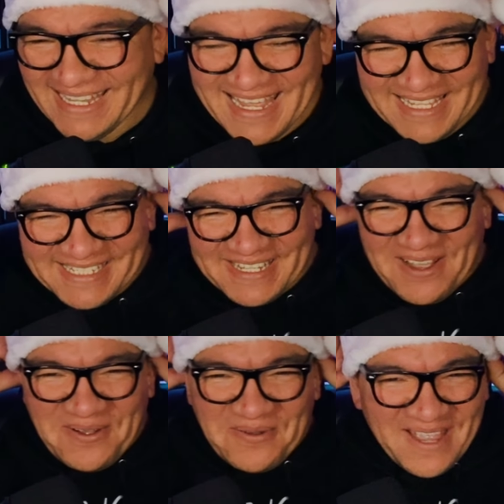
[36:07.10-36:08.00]

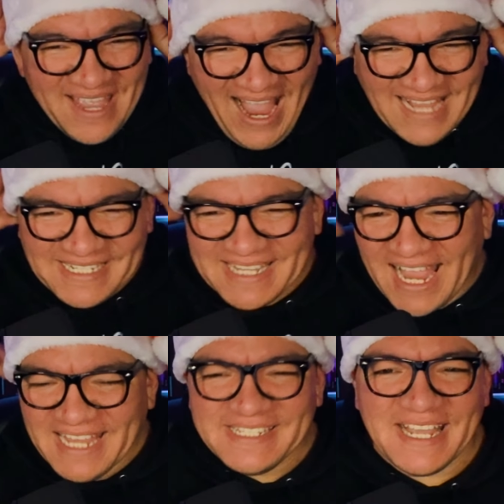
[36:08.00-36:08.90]
So I just
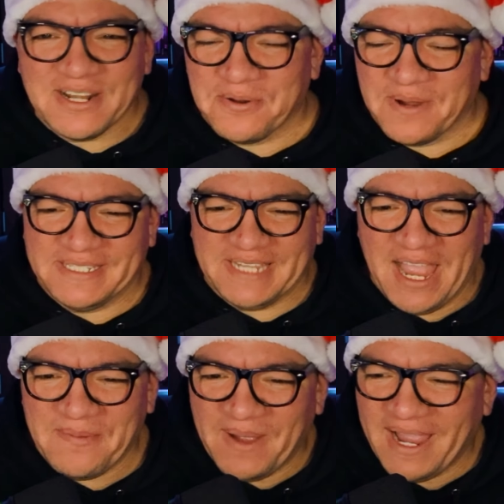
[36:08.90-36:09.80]
had a great
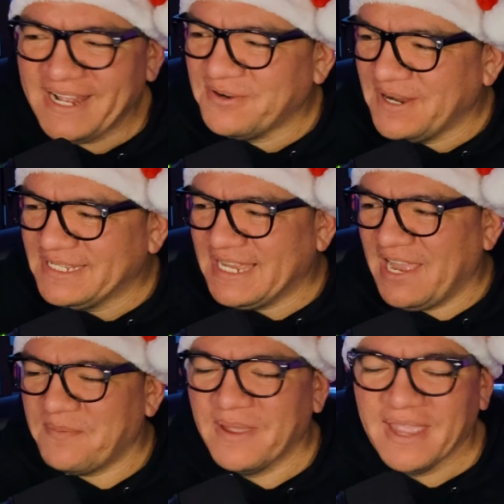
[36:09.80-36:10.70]
time. I had a great
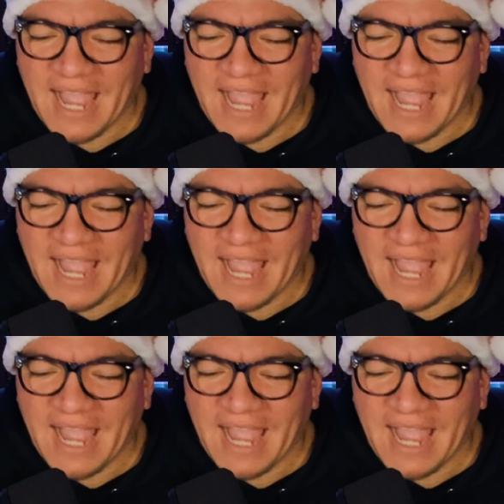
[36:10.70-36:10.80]
time.